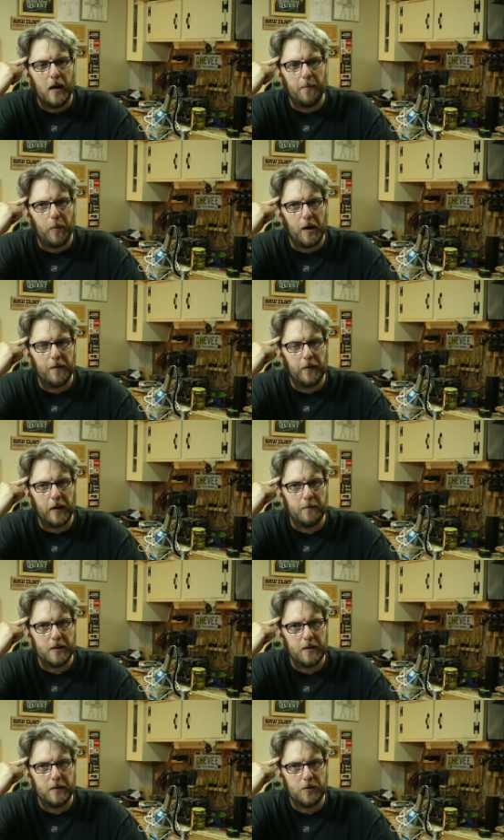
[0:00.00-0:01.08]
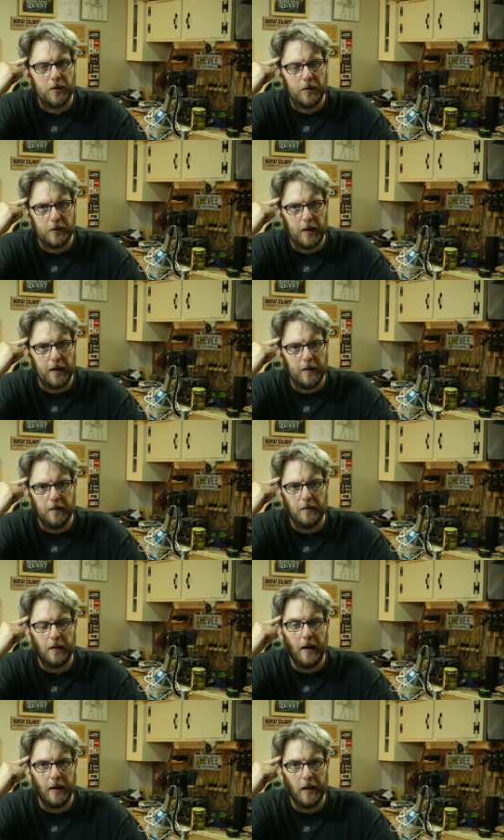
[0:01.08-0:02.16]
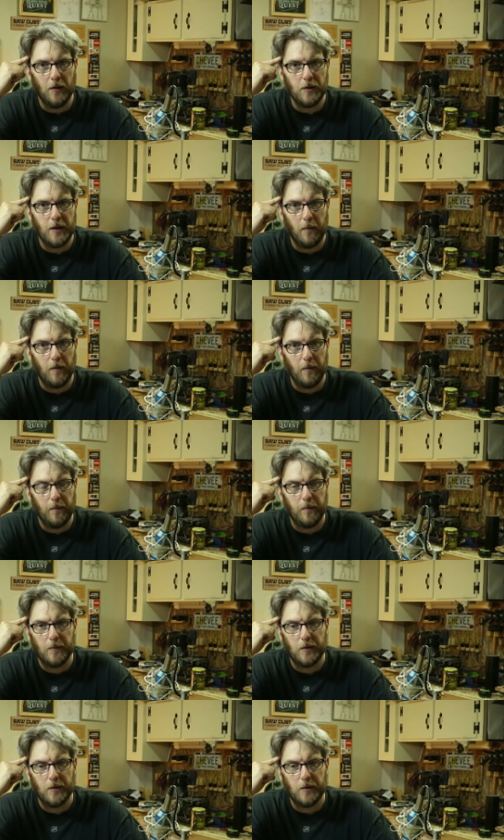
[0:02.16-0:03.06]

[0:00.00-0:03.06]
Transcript: I bought frames and then showed you how to how to hinge tape them.